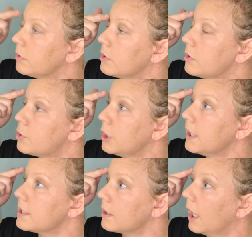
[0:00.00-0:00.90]

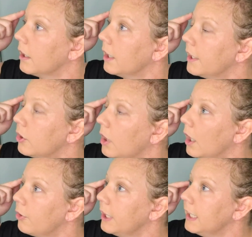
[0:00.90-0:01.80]
streaks, kind of like you're
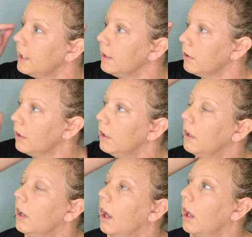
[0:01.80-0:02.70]
coloring it in
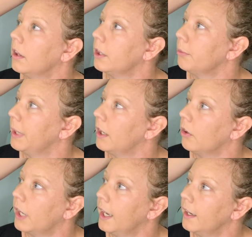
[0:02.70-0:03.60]
a little bit,
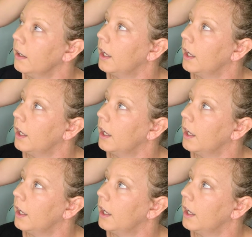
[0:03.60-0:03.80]
okay?